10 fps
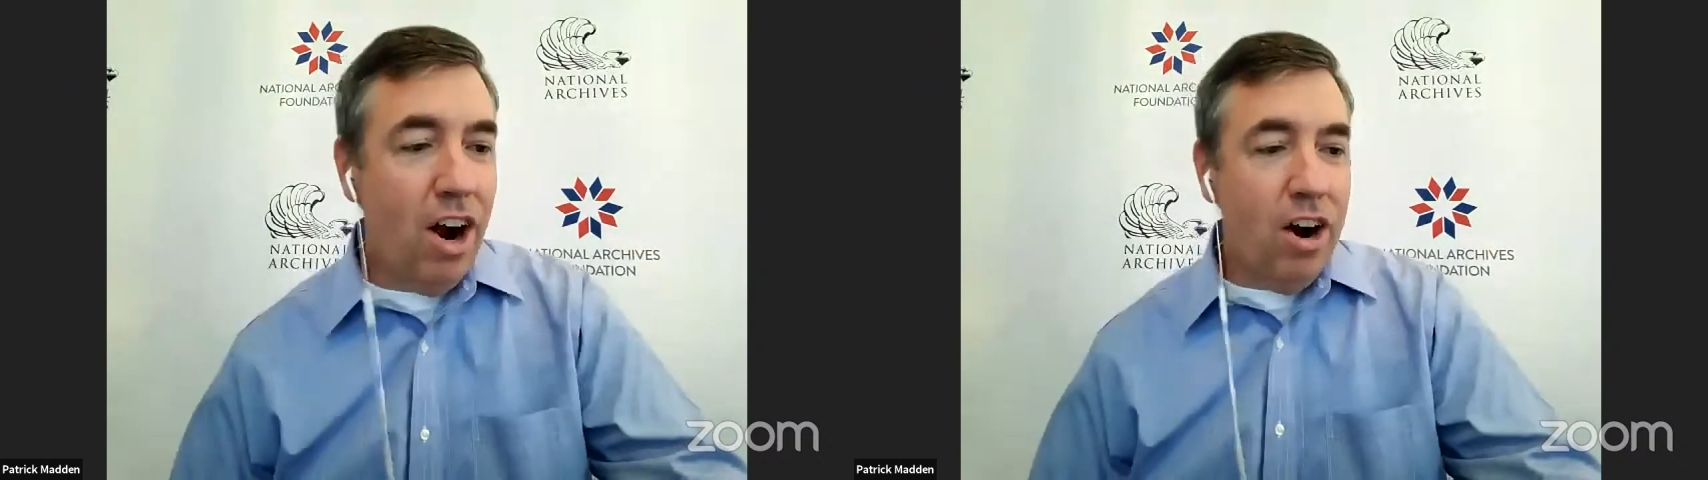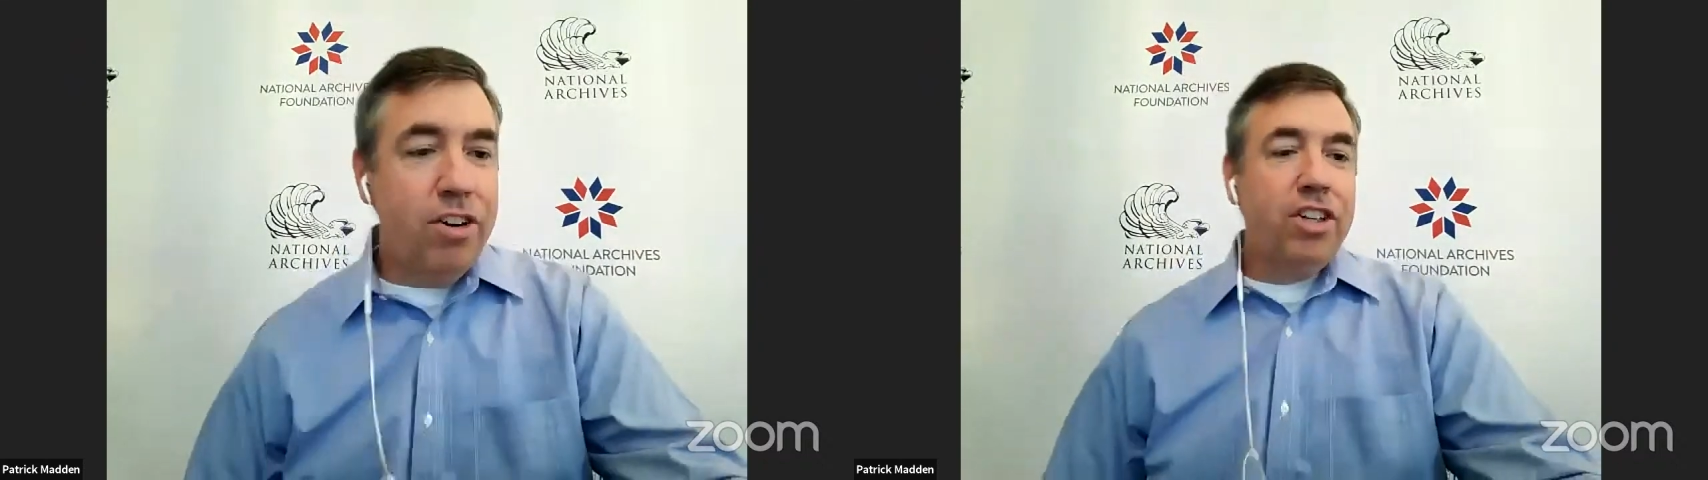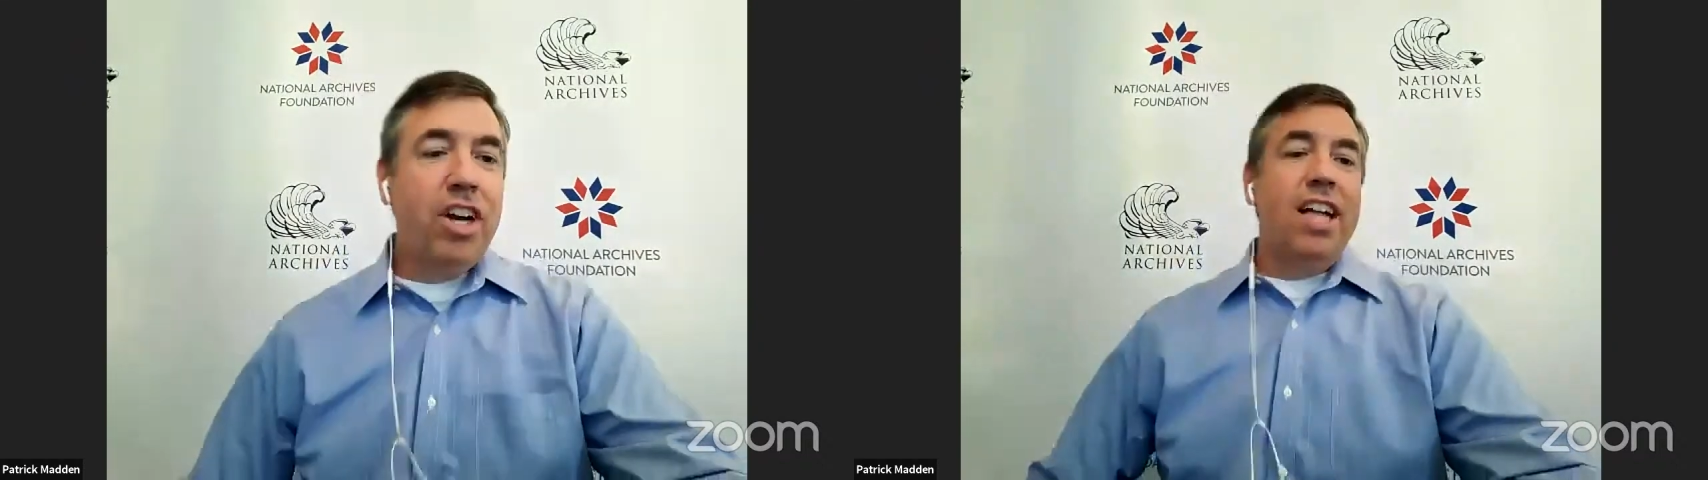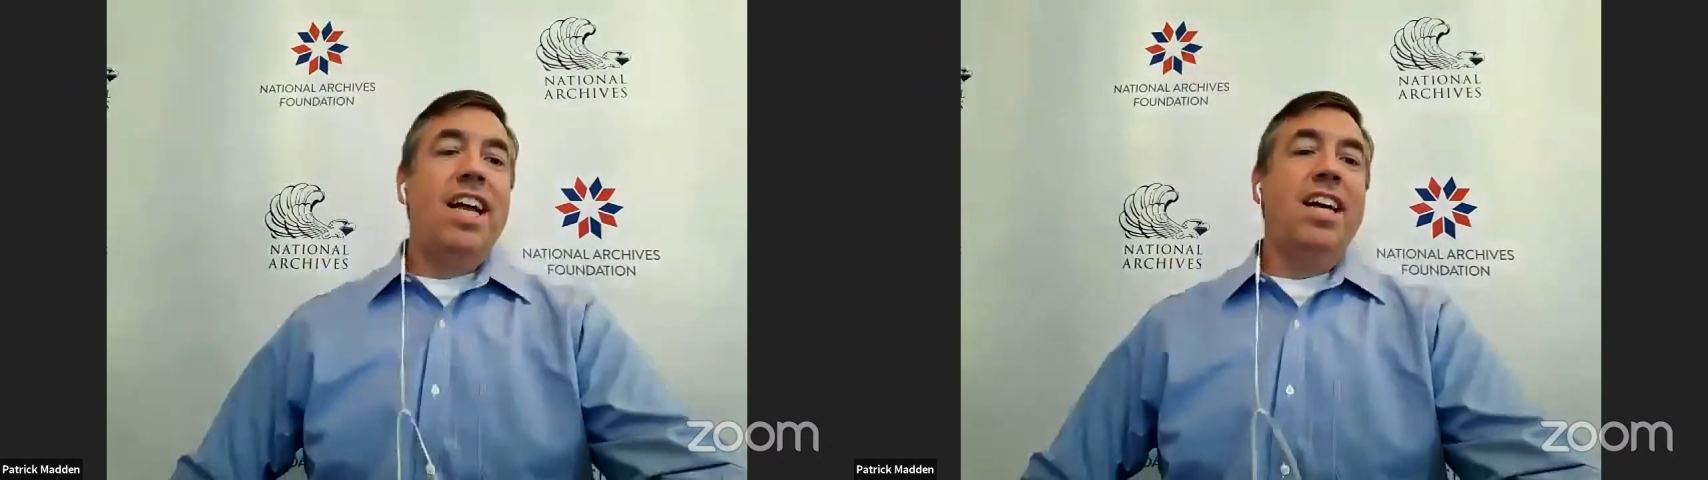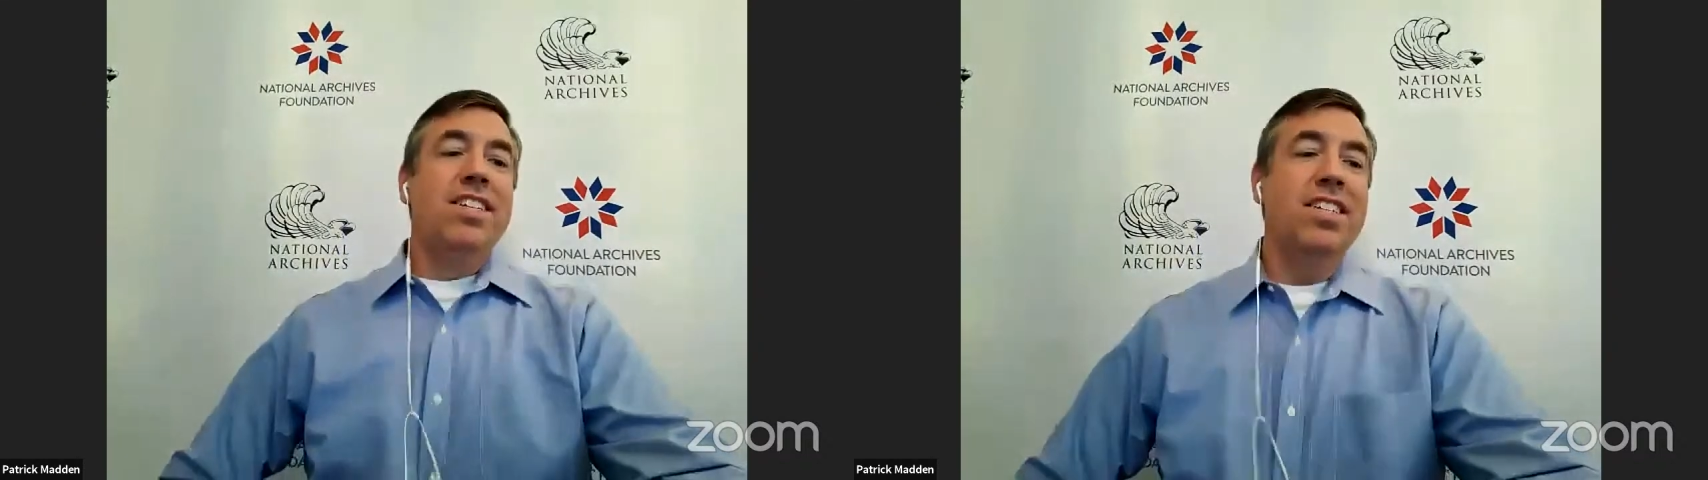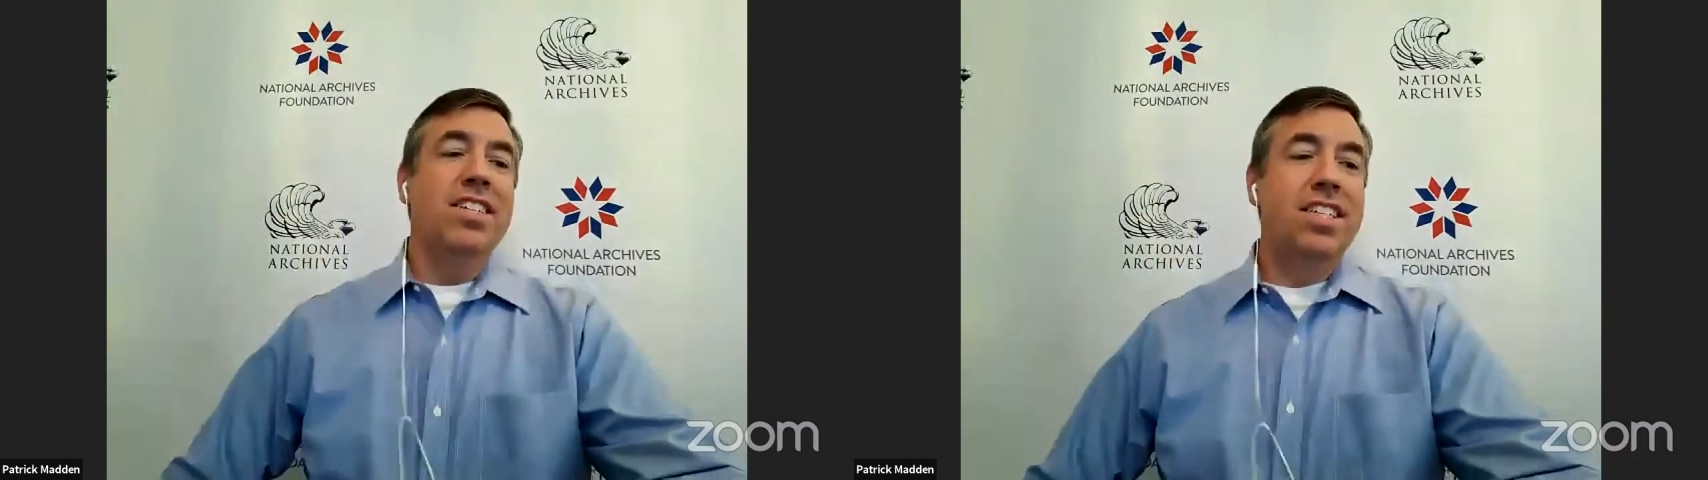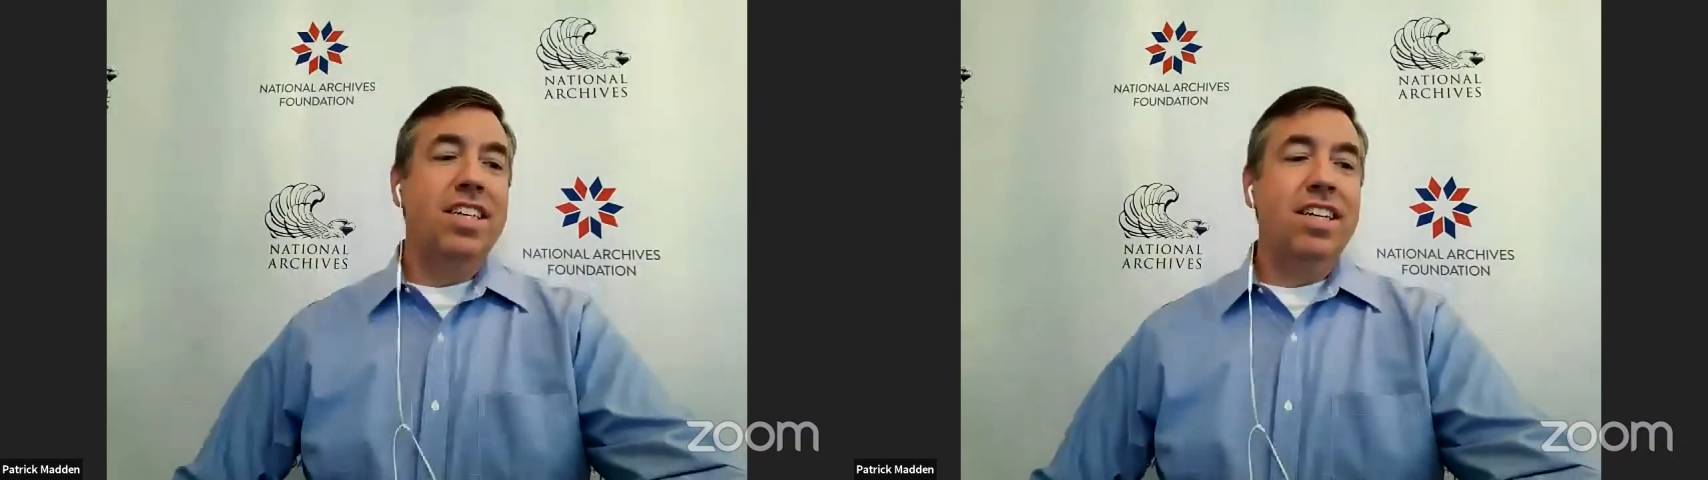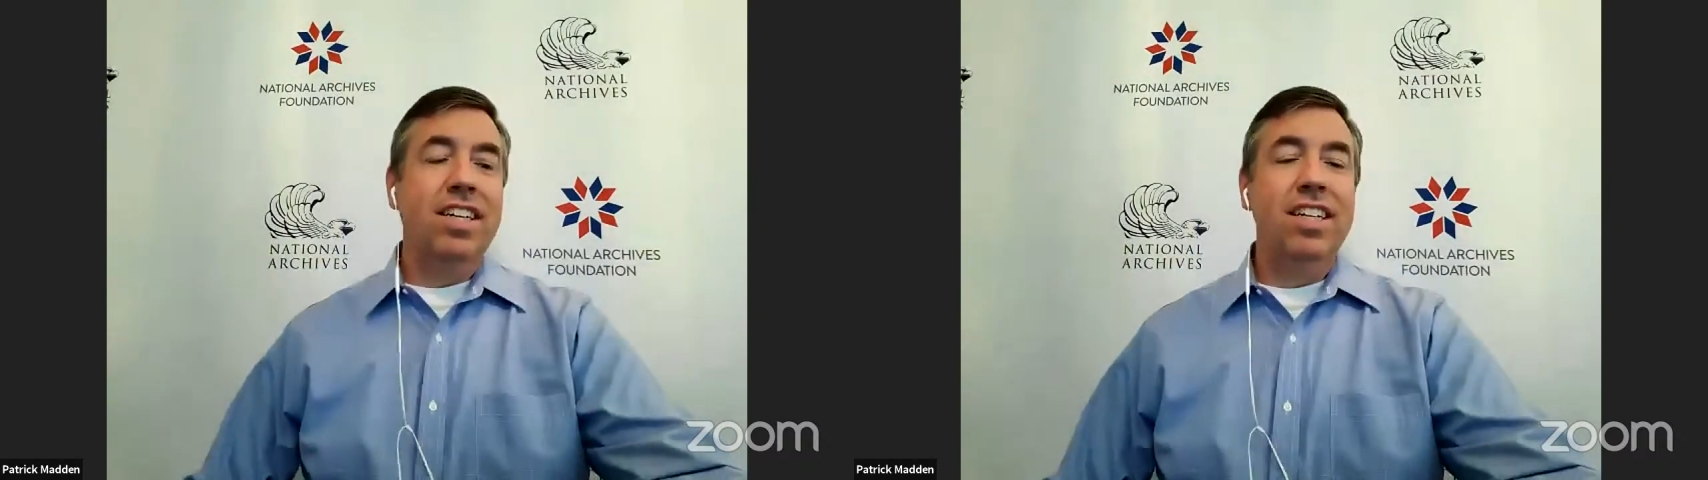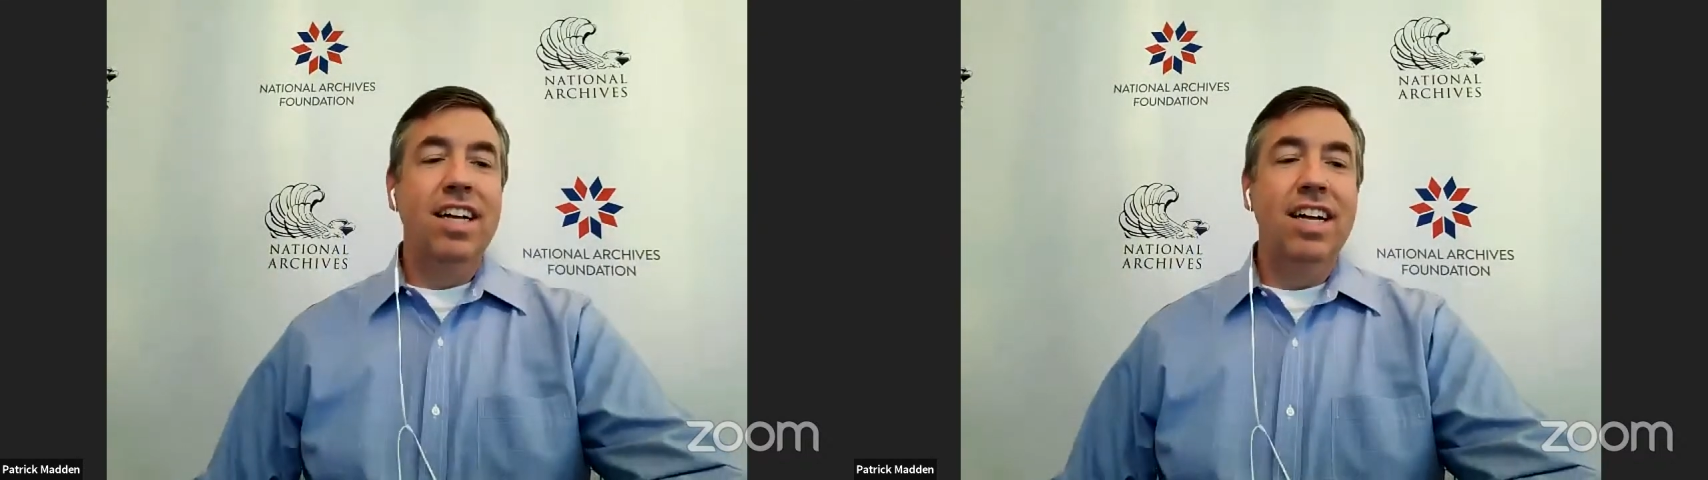there chocolate houses still